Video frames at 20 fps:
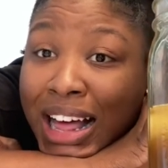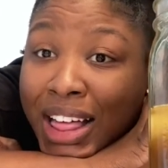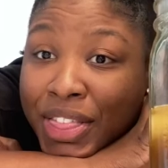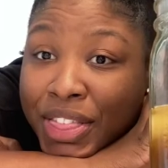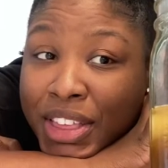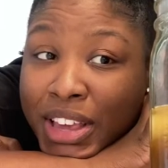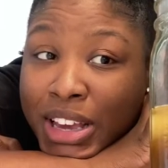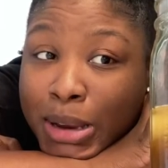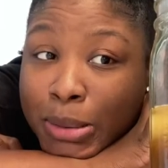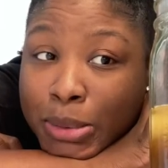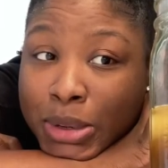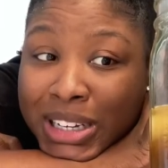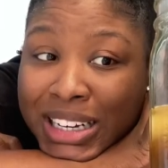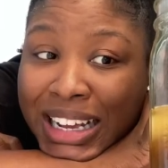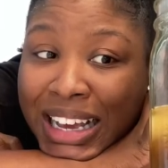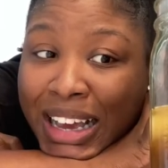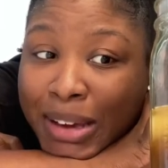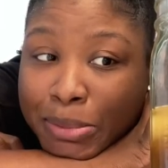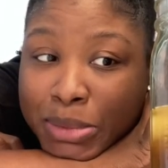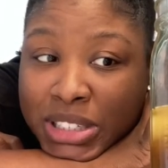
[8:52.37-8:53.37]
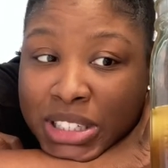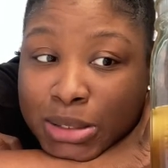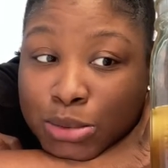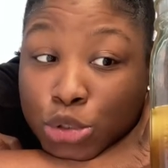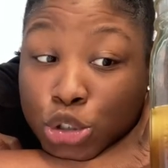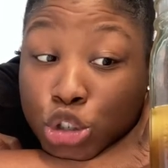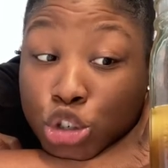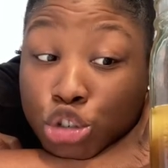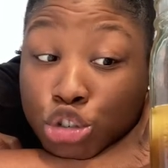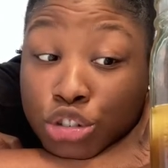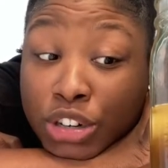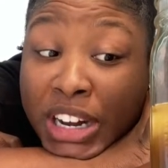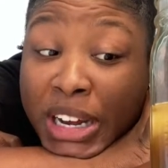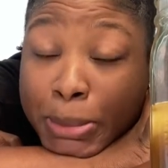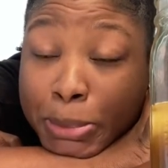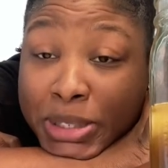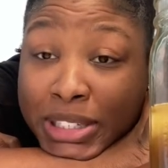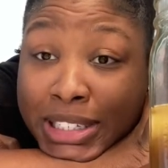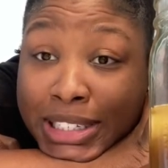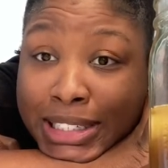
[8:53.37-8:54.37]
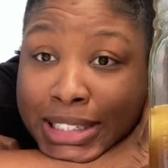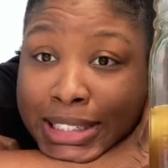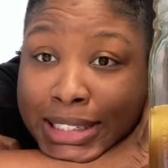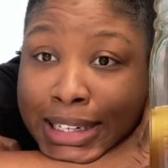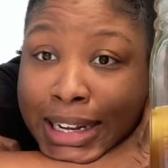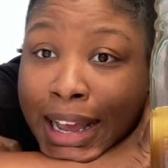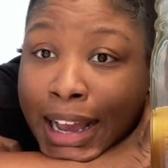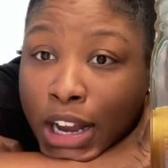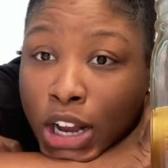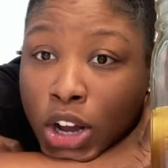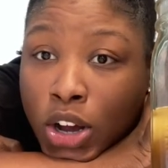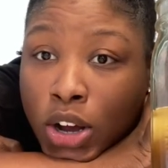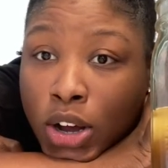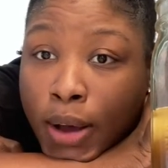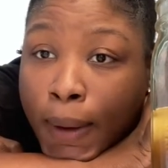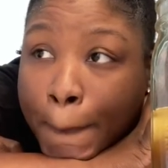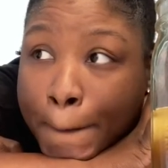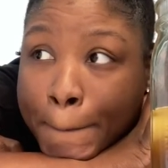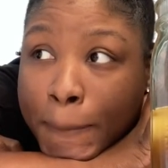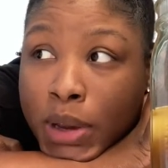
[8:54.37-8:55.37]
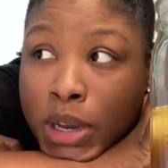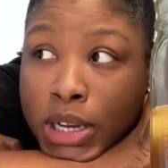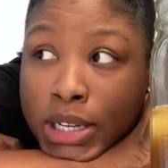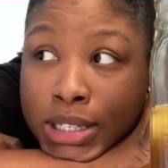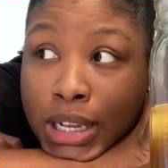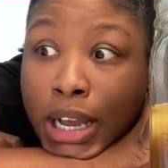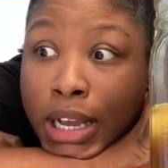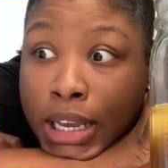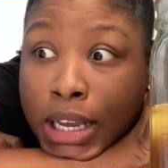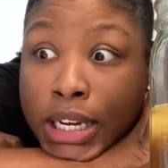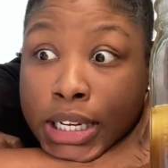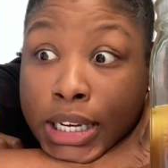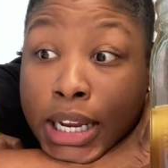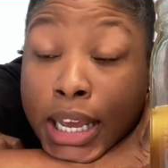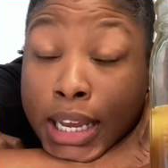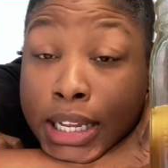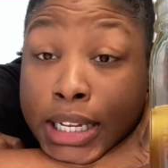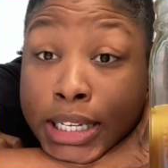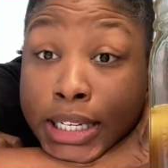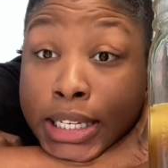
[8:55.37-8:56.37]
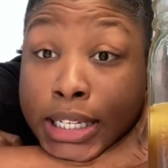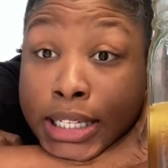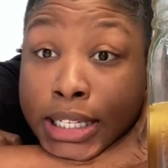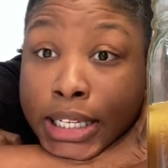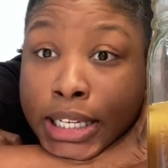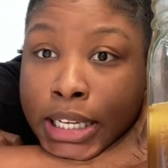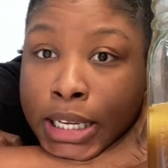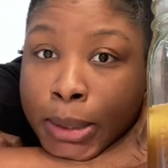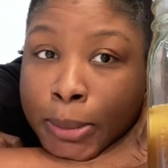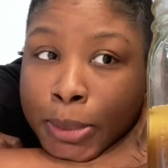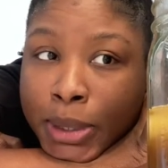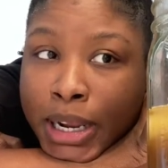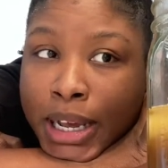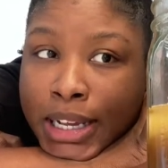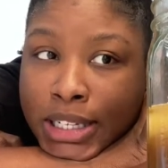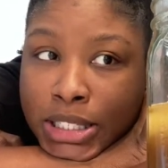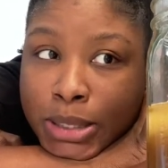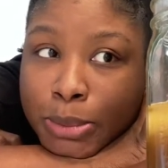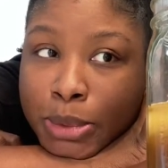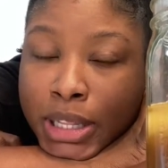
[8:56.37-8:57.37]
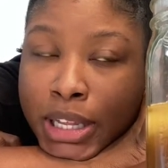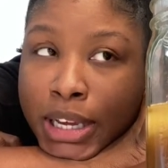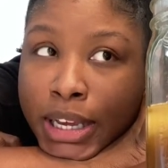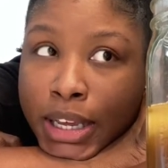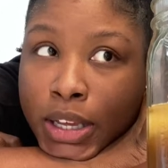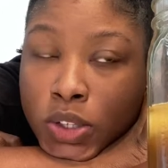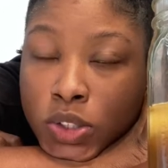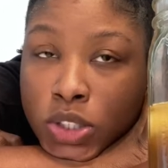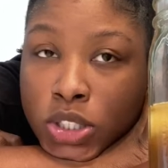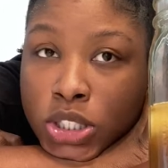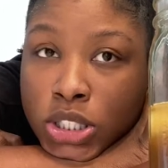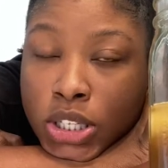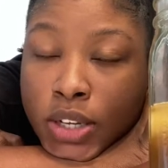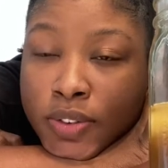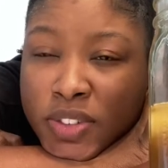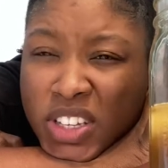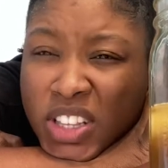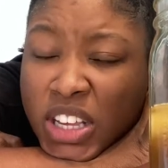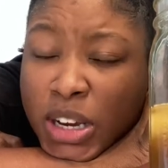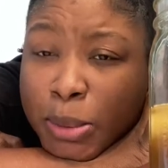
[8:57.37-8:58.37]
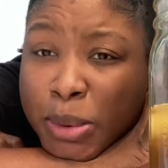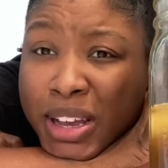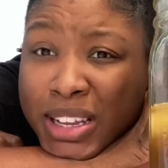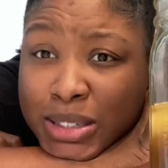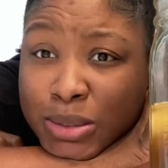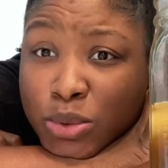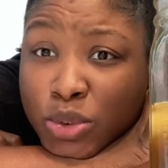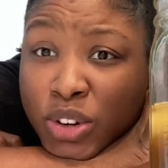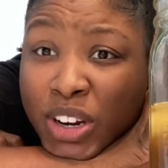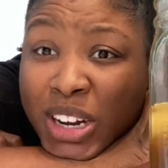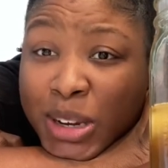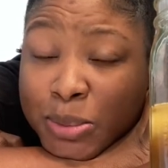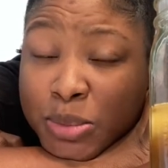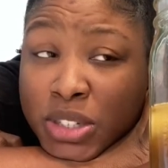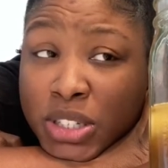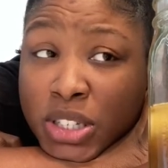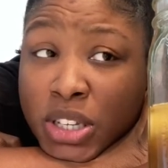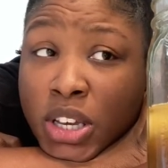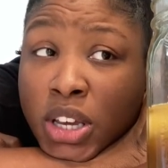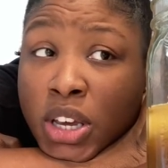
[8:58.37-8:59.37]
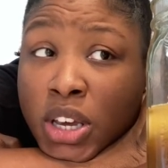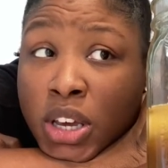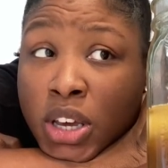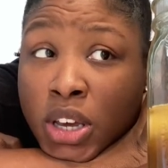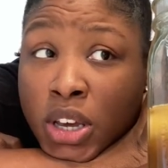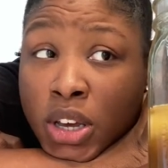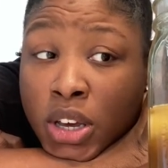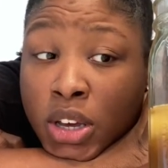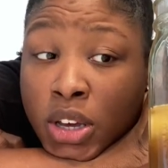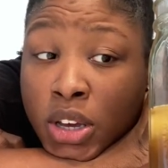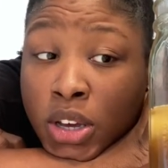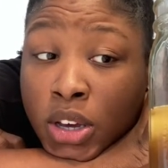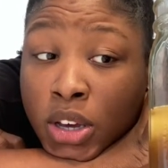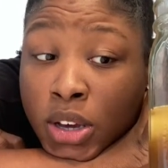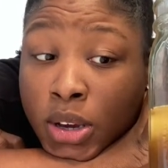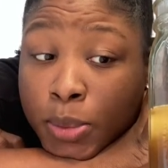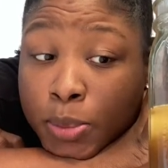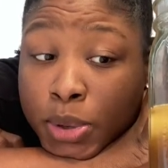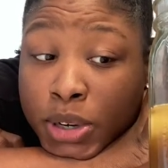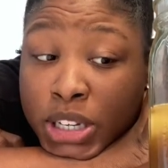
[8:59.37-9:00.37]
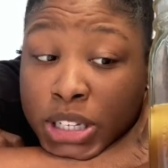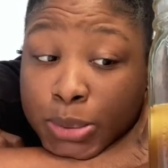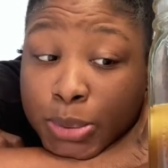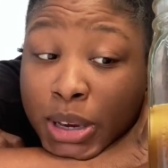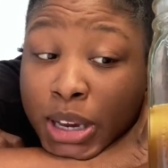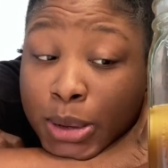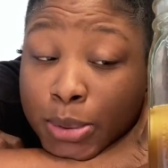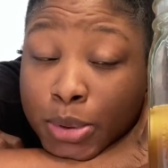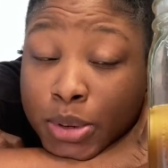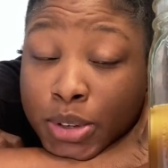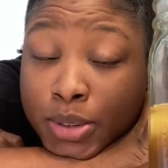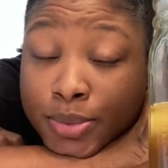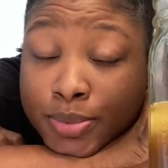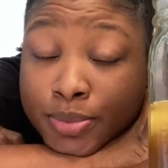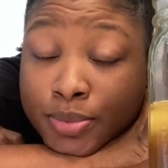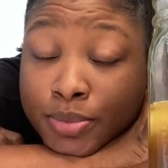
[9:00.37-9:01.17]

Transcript: think I'm gonna have me some grapes to snack on because I can technically eat, but it has to be like healthy stuff. So I think I'm gonna have some grapes because, baby,